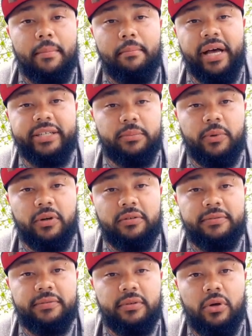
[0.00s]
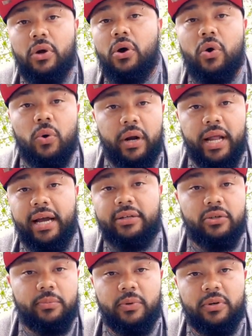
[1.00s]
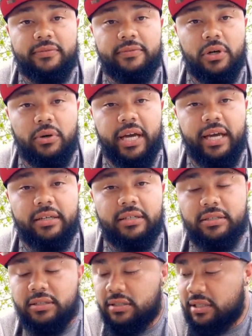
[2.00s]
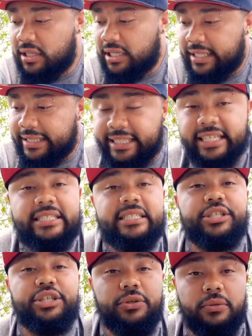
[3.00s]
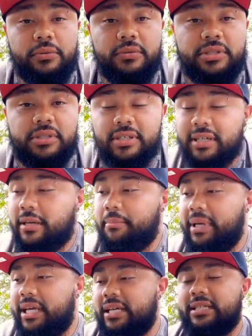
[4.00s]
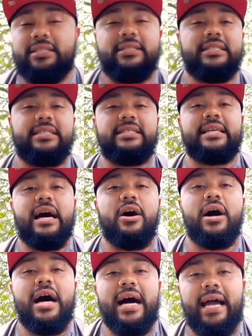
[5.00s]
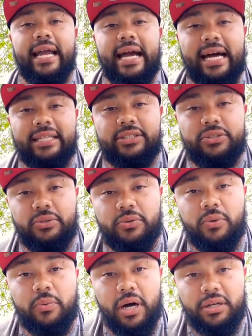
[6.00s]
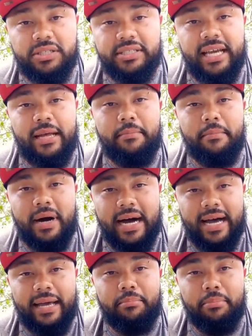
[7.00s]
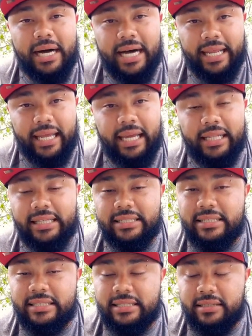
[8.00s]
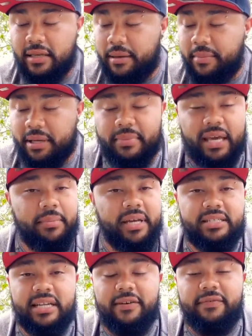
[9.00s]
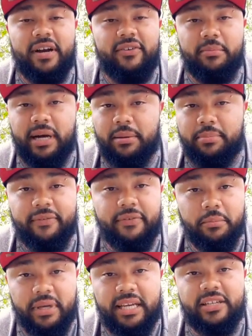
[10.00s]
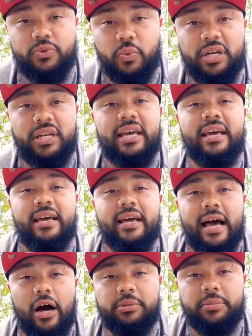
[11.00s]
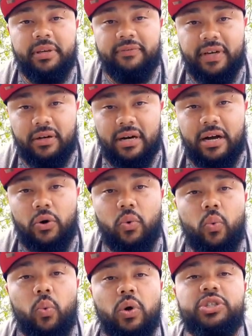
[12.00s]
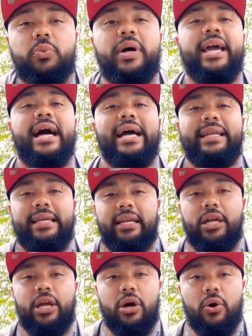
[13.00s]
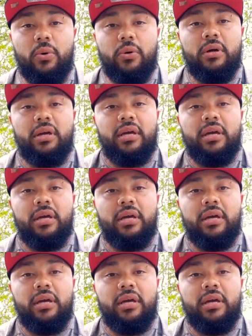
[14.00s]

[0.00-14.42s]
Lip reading: mesomorph, or an ectomorph. Okay. This is huge, because this is how I got to understand my body. And this is, I mean, maybe it's not for everybody, but for me, it's what helped me figure out which way I needed to go